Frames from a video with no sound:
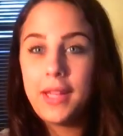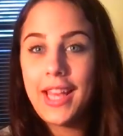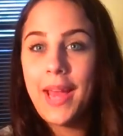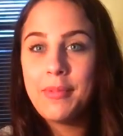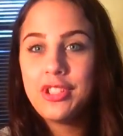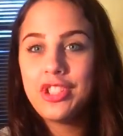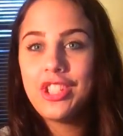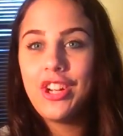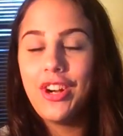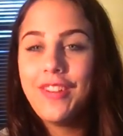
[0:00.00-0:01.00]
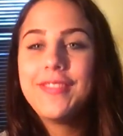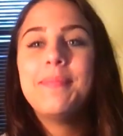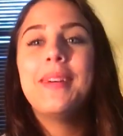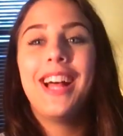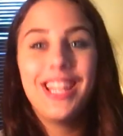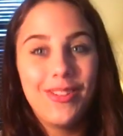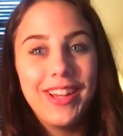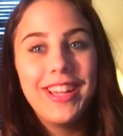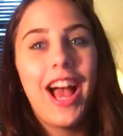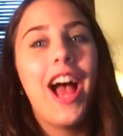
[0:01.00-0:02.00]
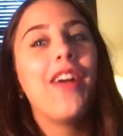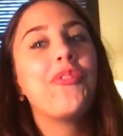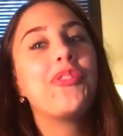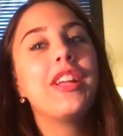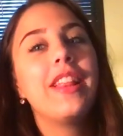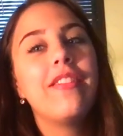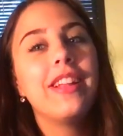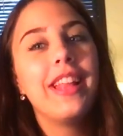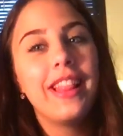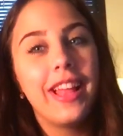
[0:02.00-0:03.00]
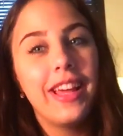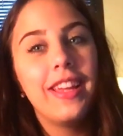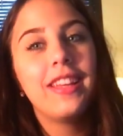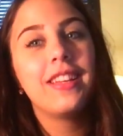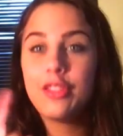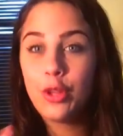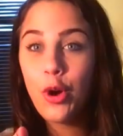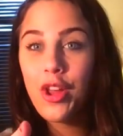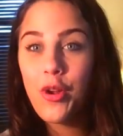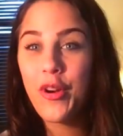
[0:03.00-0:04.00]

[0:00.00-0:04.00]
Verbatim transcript: my camera just shut off, but anyway, I really, really like Law and